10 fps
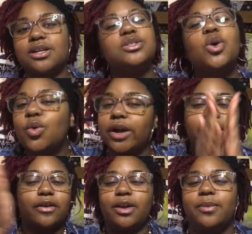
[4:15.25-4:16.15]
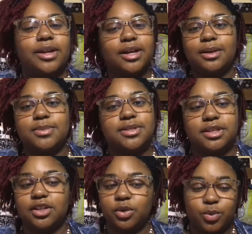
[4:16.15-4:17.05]
There's no gray area when it comes
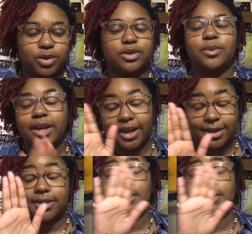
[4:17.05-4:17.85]
to the Lord, okay?